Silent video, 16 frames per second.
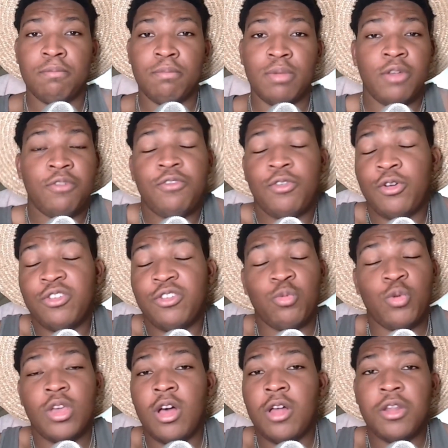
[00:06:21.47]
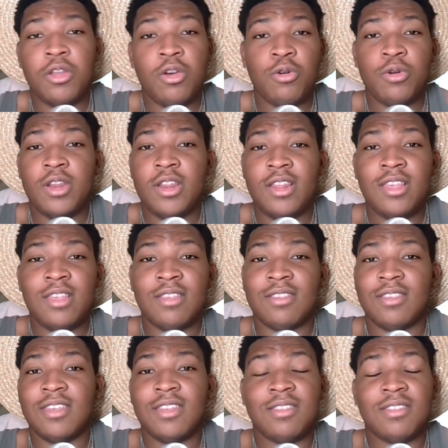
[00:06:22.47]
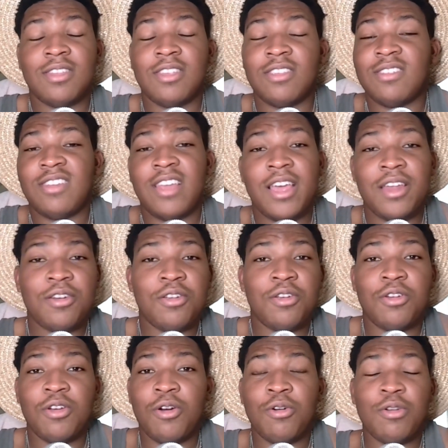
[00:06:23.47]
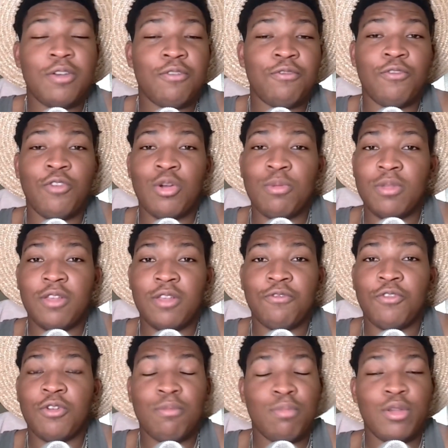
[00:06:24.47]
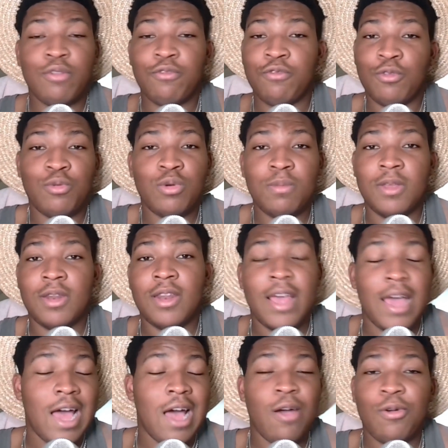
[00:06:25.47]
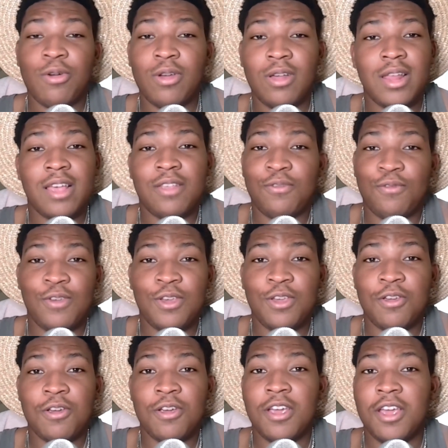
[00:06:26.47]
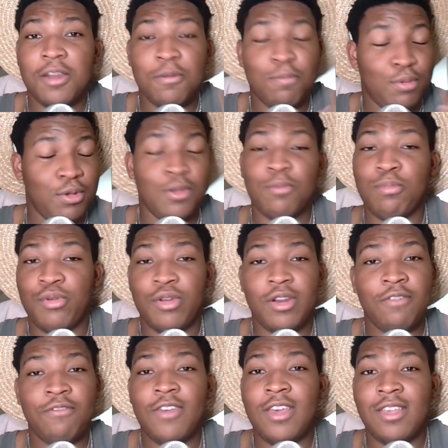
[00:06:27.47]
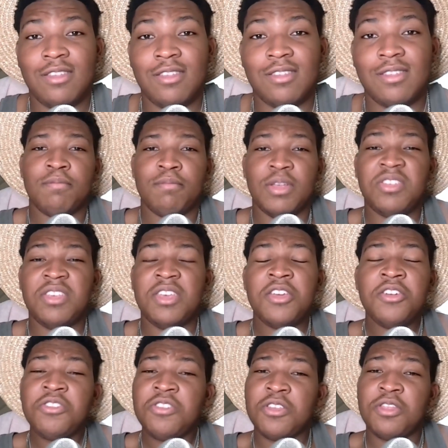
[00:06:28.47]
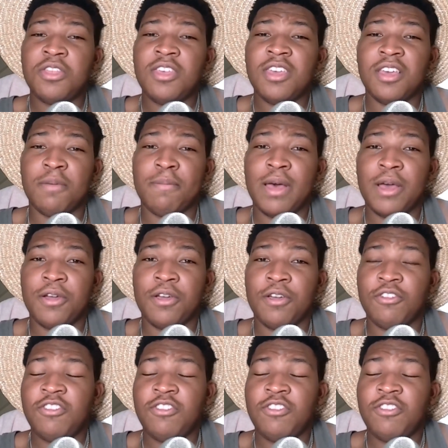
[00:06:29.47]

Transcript: But of course, we all know what it is. It's the standard Oda formula for a beautiful woman. Hourglass figure and pretty face. But see, here's the thing about her.